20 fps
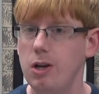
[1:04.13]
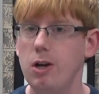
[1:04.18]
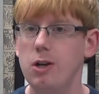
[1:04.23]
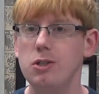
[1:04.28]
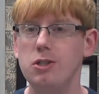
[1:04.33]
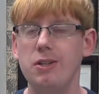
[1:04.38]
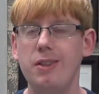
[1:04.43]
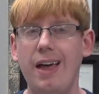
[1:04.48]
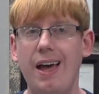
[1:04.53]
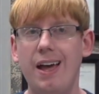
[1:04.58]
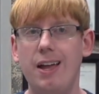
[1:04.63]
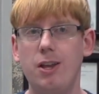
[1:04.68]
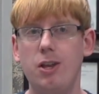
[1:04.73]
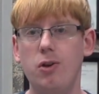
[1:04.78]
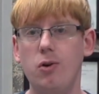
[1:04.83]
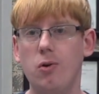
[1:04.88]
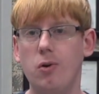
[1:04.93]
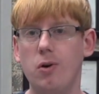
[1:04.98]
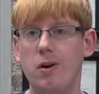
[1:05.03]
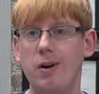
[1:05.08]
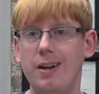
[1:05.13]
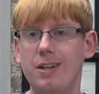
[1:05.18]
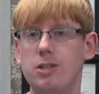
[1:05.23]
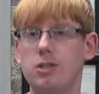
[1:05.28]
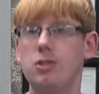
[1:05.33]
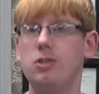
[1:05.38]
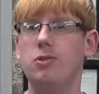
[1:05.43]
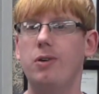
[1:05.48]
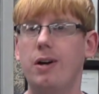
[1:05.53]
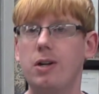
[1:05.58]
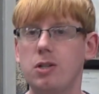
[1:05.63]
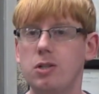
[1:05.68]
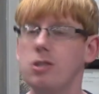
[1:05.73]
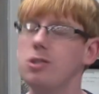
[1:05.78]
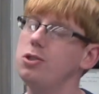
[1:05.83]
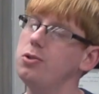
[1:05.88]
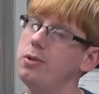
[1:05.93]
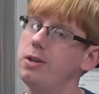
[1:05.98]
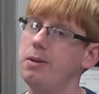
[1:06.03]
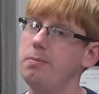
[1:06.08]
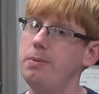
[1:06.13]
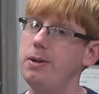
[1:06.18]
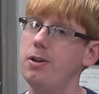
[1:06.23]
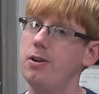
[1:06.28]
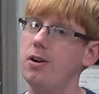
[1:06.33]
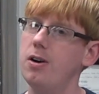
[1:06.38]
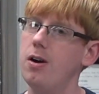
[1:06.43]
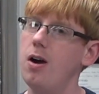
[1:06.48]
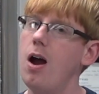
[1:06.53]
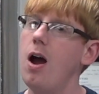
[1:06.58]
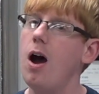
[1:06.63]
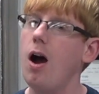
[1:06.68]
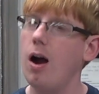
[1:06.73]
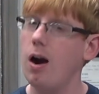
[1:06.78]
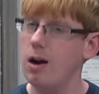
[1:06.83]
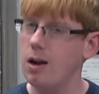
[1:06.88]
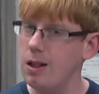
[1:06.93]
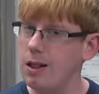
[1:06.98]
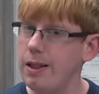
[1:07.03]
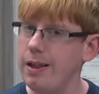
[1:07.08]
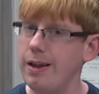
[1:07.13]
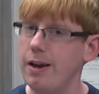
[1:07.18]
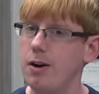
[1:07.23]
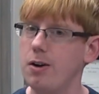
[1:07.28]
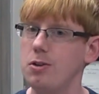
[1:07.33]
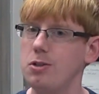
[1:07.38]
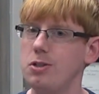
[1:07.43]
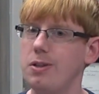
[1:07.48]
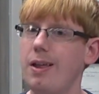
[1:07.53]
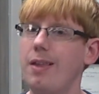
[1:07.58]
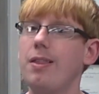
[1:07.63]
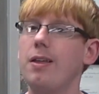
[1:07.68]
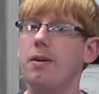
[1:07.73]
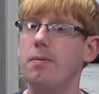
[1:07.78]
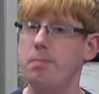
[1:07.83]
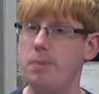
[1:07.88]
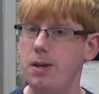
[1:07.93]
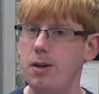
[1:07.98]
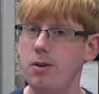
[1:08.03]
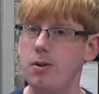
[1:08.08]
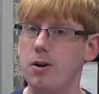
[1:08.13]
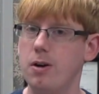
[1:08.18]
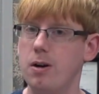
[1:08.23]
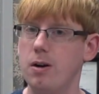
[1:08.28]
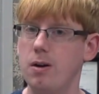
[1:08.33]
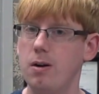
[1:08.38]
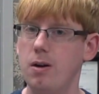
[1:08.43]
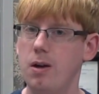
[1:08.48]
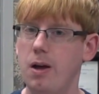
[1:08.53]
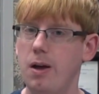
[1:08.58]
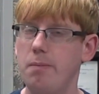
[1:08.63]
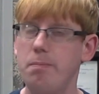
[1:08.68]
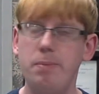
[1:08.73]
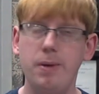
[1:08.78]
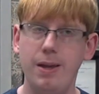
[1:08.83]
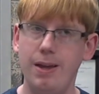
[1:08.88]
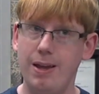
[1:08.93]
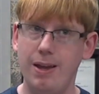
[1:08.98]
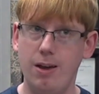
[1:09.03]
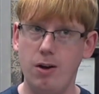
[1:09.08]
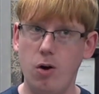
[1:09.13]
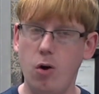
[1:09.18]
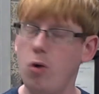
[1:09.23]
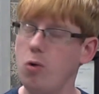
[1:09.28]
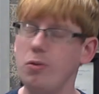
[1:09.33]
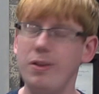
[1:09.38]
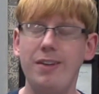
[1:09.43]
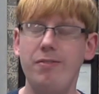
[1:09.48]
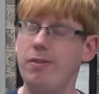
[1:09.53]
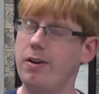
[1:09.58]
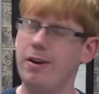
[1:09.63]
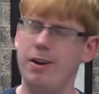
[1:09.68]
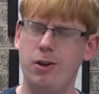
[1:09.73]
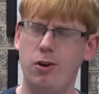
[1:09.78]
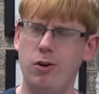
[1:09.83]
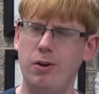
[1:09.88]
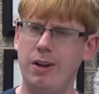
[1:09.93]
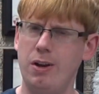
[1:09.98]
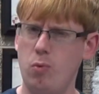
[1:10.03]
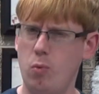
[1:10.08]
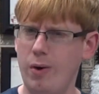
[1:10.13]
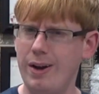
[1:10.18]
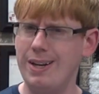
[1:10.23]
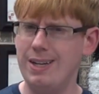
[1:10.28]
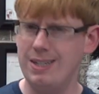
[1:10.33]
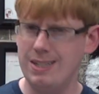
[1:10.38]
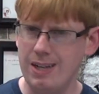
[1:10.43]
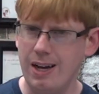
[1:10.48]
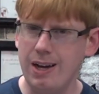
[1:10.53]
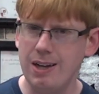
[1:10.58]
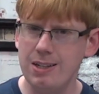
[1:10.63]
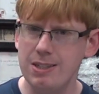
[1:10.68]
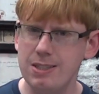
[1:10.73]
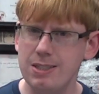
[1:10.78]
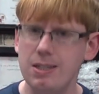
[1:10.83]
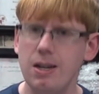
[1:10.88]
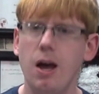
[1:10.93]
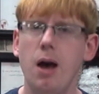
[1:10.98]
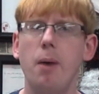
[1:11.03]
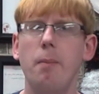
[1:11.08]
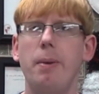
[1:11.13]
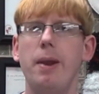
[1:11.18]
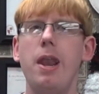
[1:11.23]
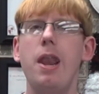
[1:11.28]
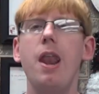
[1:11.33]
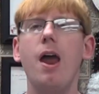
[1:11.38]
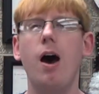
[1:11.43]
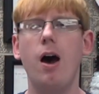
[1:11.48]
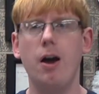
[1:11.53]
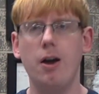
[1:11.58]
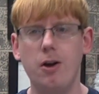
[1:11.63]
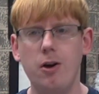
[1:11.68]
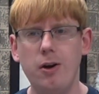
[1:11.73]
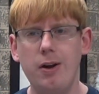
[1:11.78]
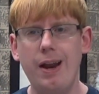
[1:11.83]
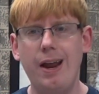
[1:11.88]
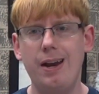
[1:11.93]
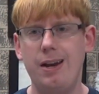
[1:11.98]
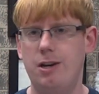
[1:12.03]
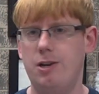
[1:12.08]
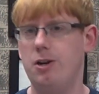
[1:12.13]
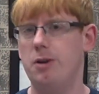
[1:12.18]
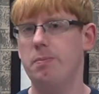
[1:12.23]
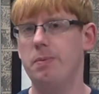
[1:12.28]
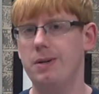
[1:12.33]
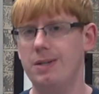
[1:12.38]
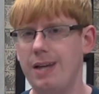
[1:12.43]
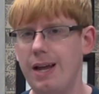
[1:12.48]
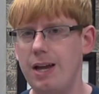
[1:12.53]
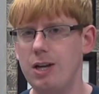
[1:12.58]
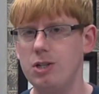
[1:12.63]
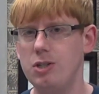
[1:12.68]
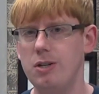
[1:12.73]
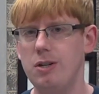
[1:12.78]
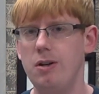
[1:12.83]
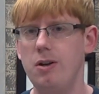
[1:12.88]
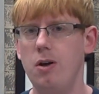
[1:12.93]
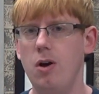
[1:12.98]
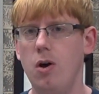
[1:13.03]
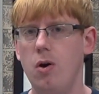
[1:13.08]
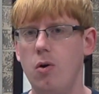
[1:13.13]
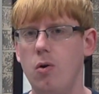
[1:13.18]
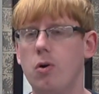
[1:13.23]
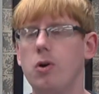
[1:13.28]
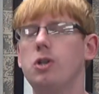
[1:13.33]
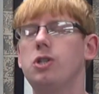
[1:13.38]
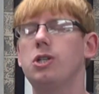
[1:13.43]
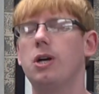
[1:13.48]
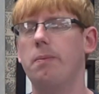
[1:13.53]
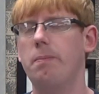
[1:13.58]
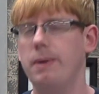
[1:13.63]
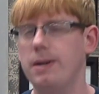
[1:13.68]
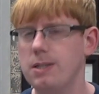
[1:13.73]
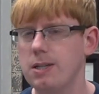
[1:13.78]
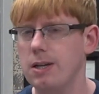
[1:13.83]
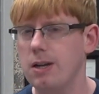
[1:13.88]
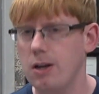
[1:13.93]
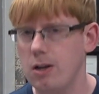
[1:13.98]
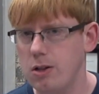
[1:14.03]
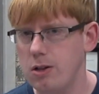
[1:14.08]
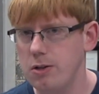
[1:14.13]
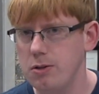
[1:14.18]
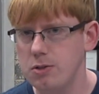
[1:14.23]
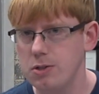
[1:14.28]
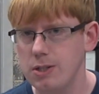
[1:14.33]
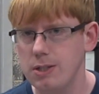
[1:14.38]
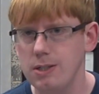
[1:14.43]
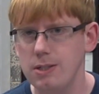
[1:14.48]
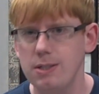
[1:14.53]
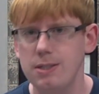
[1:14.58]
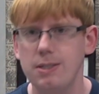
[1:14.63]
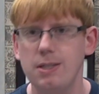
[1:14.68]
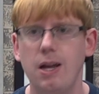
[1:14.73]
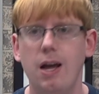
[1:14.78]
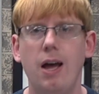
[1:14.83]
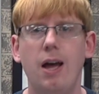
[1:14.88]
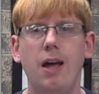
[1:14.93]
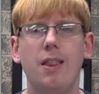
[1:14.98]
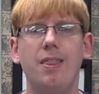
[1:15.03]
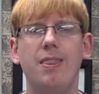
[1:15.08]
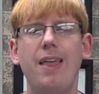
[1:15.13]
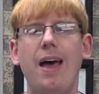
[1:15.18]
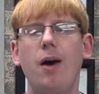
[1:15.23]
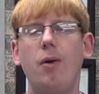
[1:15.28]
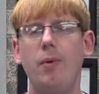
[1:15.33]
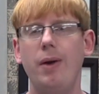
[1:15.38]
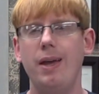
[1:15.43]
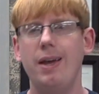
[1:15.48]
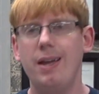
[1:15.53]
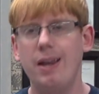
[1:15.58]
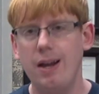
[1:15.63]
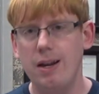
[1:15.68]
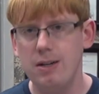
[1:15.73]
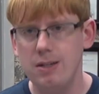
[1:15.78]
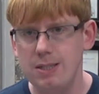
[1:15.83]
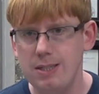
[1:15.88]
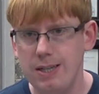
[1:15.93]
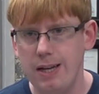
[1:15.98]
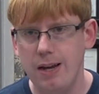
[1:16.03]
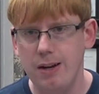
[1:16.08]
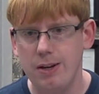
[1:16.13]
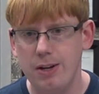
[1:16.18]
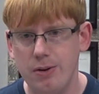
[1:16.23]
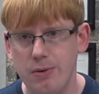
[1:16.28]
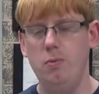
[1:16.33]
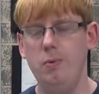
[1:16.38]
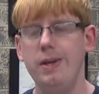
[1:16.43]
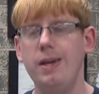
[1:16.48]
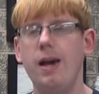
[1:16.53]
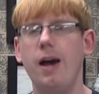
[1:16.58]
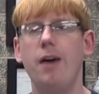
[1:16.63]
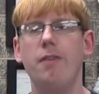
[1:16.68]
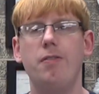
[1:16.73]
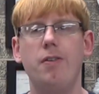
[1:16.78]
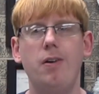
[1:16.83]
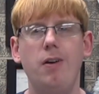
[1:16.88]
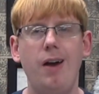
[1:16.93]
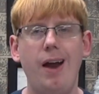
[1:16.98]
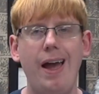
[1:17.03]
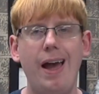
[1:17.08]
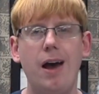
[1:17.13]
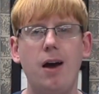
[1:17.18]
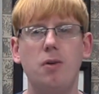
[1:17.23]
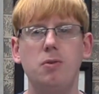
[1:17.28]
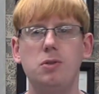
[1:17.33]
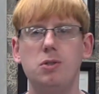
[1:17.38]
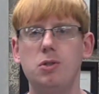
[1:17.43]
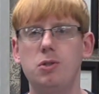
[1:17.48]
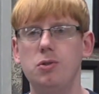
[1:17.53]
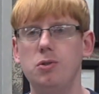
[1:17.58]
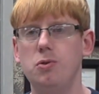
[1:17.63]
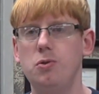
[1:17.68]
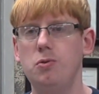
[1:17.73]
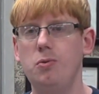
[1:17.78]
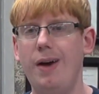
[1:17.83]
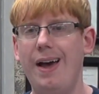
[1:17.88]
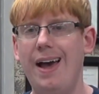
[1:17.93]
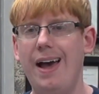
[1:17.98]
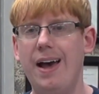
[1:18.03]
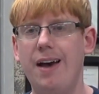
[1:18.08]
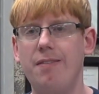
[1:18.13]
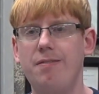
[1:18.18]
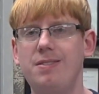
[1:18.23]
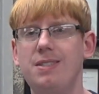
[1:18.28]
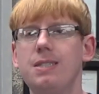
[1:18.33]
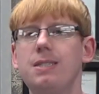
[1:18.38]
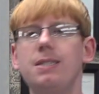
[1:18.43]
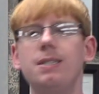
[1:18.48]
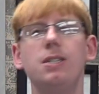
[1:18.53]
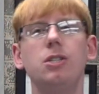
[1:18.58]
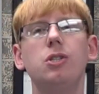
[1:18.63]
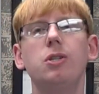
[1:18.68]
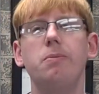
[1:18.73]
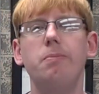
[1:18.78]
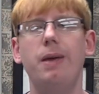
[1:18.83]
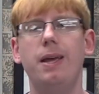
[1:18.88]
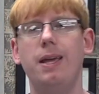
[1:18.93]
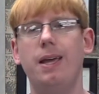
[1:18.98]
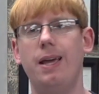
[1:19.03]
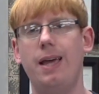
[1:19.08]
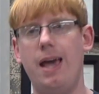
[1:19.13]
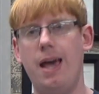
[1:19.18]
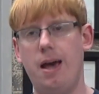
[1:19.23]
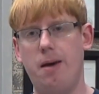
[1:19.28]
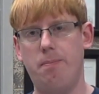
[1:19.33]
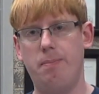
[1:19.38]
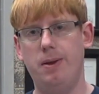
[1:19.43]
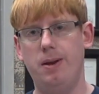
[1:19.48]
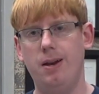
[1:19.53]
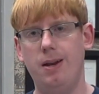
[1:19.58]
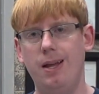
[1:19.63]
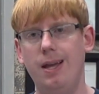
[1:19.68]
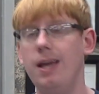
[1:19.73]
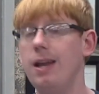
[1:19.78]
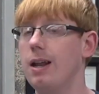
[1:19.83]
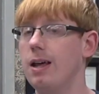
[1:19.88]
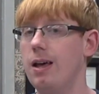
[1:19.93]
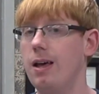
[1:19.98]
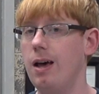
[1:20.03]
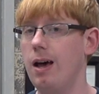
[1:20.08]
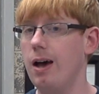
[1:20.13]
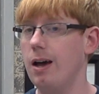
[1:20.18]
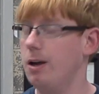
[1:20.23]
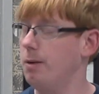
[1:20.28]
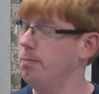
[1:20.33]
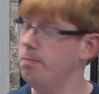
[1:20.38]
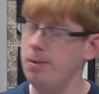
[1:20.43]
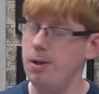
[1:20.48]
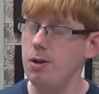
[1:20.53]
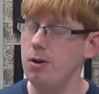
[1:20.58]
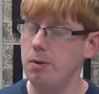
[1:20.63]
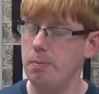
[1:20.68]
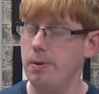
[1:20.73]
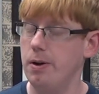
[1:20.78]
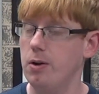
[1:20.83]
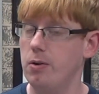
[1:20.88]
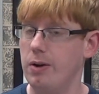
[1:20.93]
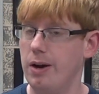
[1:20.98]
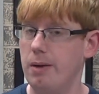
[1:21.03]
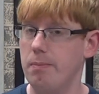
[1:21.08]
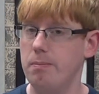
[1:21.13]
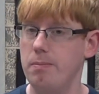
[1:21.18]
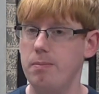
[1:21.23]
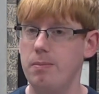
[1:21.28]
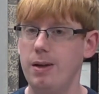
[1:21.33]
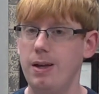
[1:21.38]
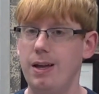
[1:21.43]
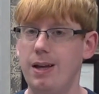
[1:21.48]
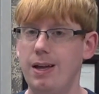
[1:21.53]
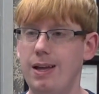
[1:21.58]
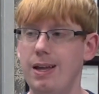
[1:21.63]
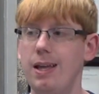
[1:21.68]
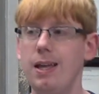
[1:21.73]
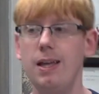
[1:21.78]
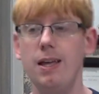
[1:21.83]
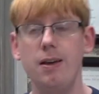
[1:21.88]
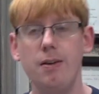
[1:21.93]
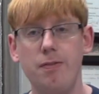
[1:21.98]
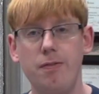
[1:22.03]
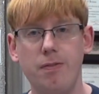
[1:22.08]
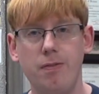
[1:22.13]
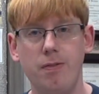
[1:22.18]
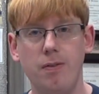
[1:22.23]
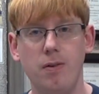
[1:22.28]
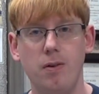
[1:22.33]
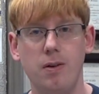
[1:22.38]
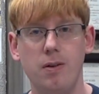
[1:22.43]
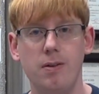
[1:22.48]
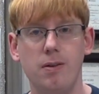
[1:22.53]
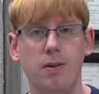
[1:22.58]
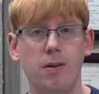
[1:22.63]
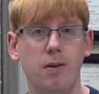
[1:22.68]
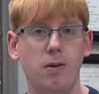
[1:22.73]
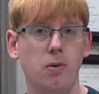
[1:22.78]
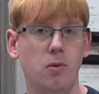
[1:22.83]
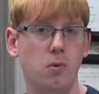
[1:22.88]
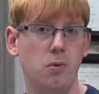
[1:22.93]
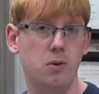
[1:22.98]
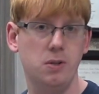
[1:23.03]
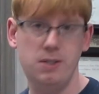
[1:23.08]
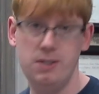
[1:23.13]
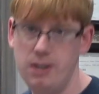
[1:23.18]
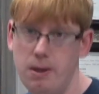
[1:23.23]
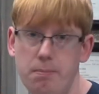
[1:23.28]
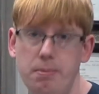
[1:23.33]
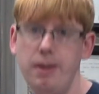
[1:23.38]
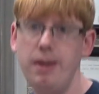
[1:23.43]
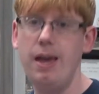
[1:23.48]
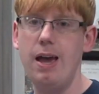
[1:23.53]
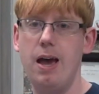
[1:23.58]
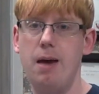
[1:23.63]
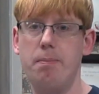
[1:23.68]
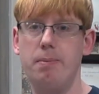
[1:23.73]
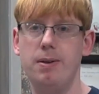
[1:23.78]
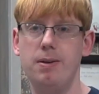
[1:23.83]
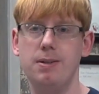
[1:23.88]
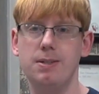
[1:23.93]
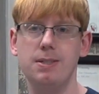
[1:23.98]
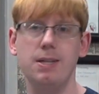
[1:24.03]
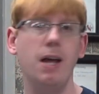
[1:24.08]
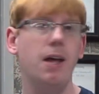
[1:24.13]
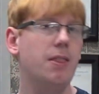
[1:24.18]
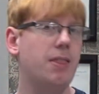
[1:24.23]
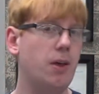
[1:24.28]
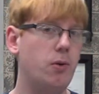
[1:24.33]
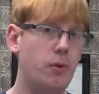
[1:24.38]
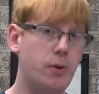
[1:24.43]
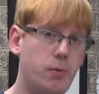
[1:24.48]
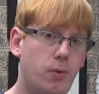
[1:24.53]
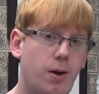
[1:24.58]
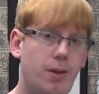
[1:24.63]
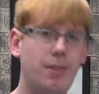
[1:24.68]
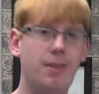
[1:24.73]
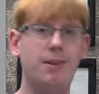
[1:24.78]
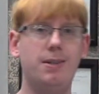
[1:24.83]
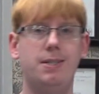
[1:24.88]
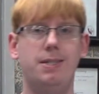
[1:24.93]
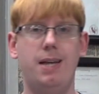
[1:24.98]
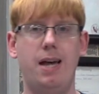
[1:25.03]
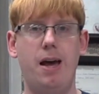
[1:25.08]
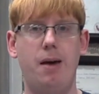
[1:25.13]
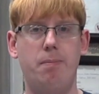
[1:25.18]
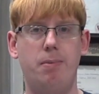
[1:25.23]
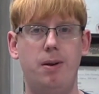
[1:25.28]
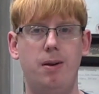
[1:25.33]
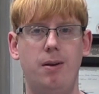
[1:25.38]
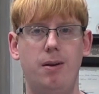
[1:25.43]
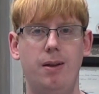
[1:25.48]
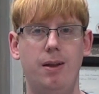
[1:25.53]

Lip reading: so that your instructions to a computer are clear, so that the computer, being only very good at what it does, but not good at interpretation or jumping to conclusions, that way it can understand you. We cover how to have decision-making happen in a computer program. If something happens, then we want this to happen.